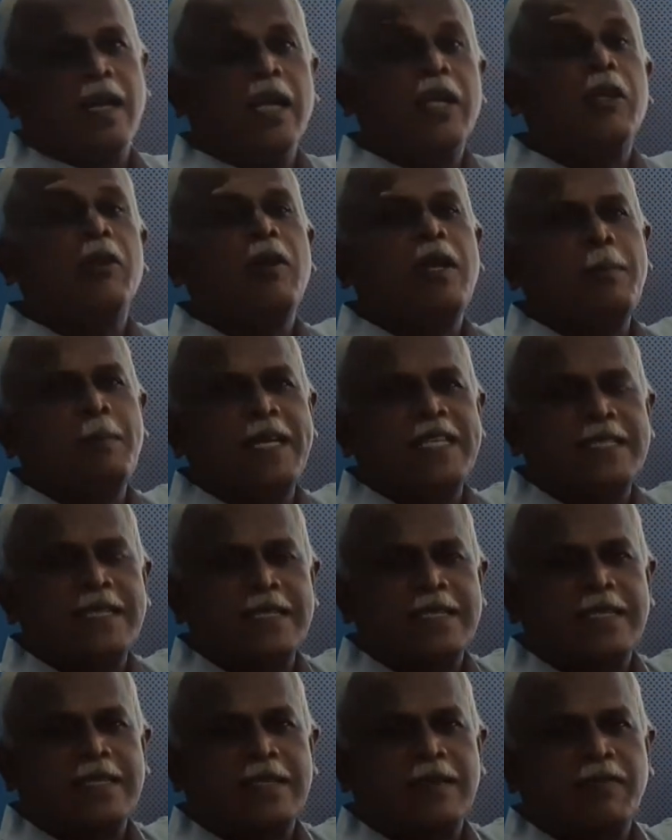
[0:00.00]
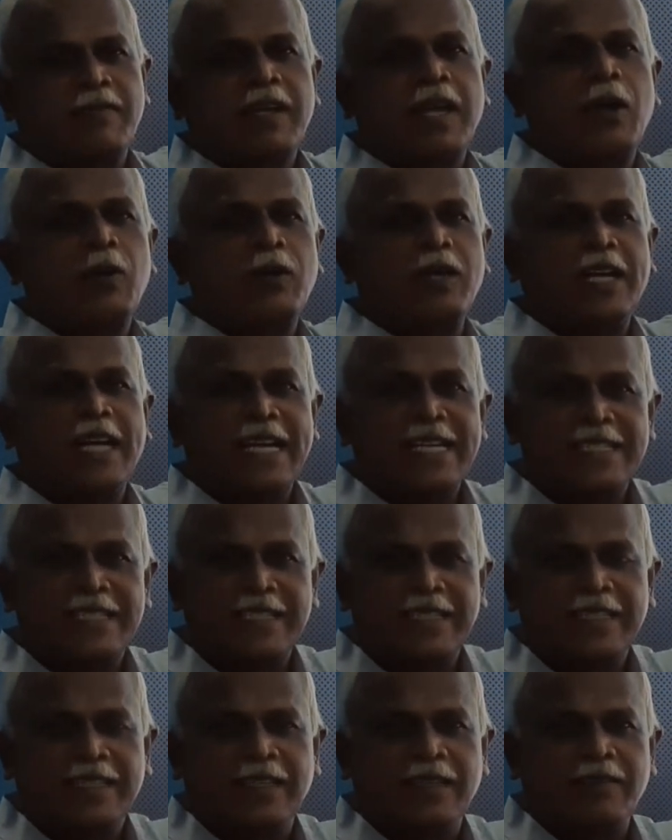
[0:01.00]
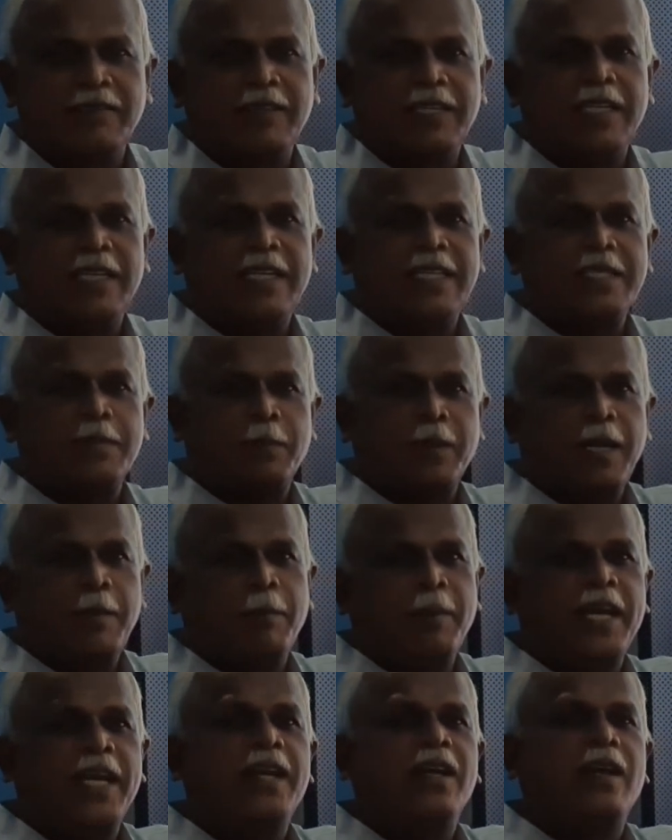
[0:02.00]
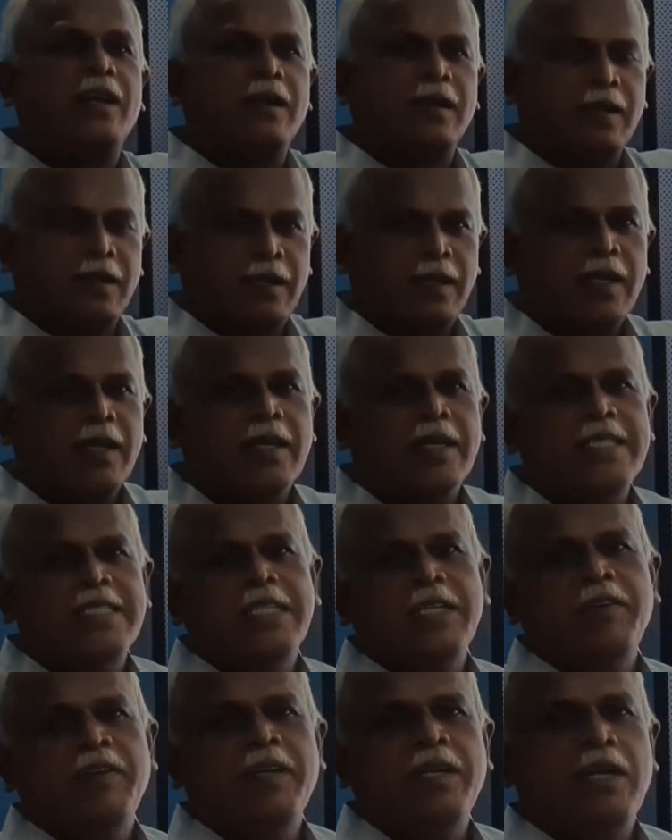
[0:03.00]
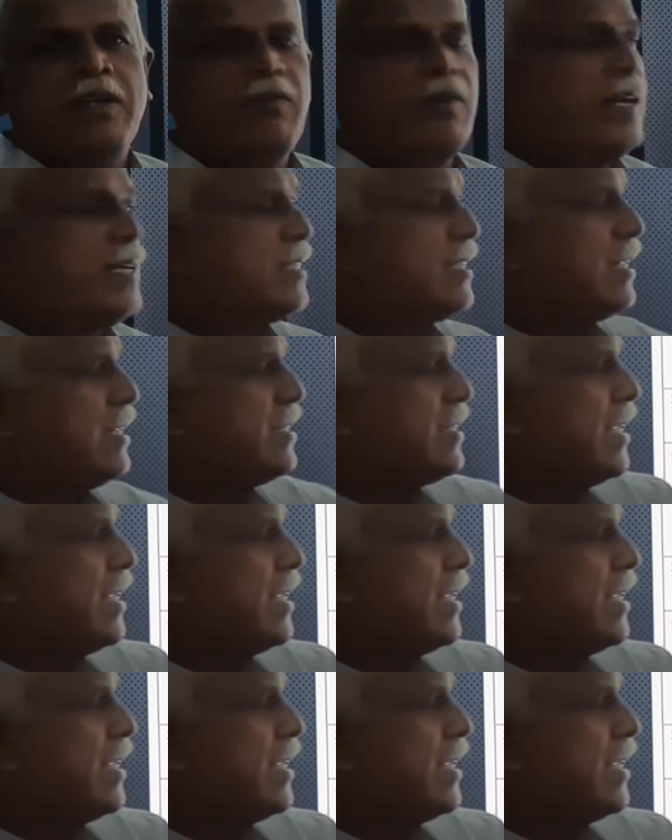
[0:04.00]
Accrual basis, we have to consider whether it is prepaid or received in advance.